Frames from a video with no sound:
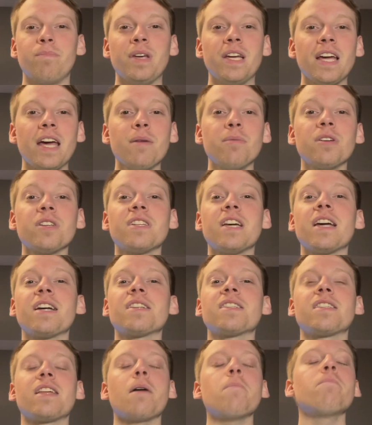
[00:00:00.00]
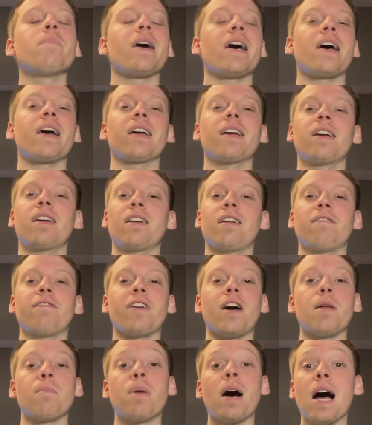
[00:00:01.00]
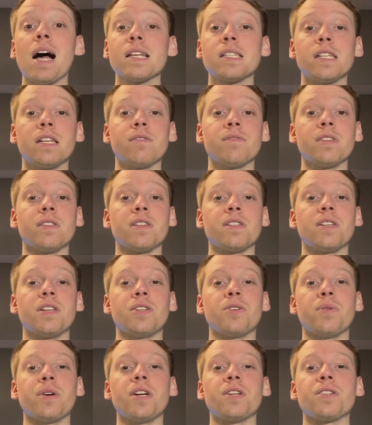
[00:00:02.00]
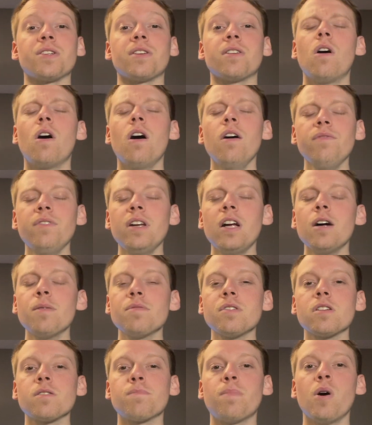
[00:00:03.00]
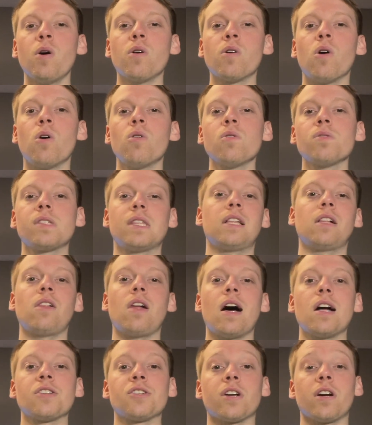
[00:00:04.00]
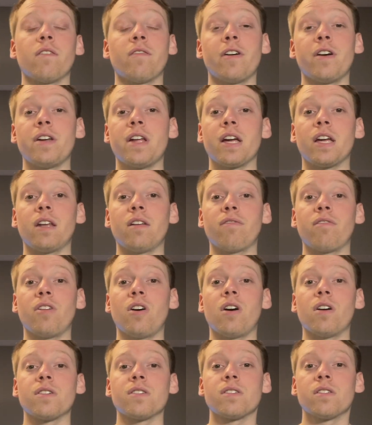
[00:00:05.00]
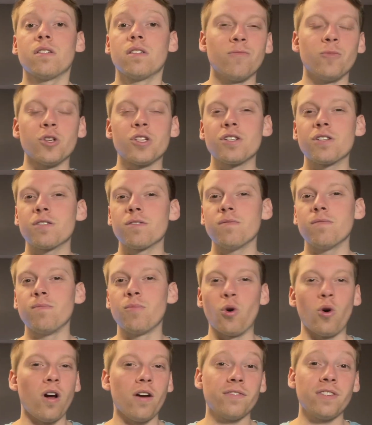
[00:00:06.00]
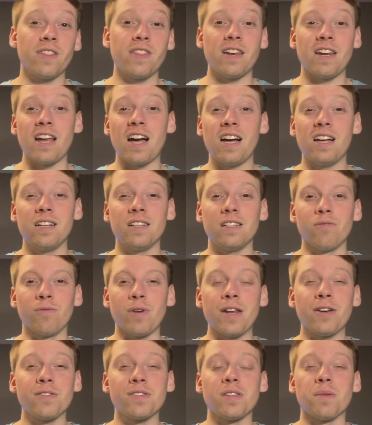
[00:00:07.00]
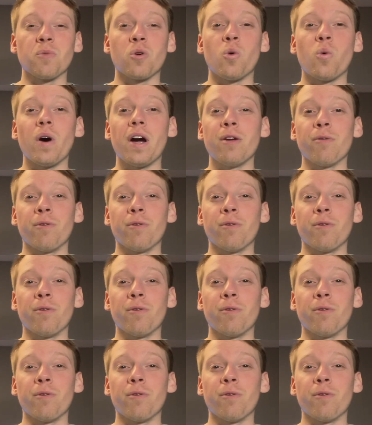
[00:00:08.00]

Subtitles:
Being able to take a step back and find positives in the situation often helps us poke holes in the logic of our negative thoughts, which, more often than not, renders them quite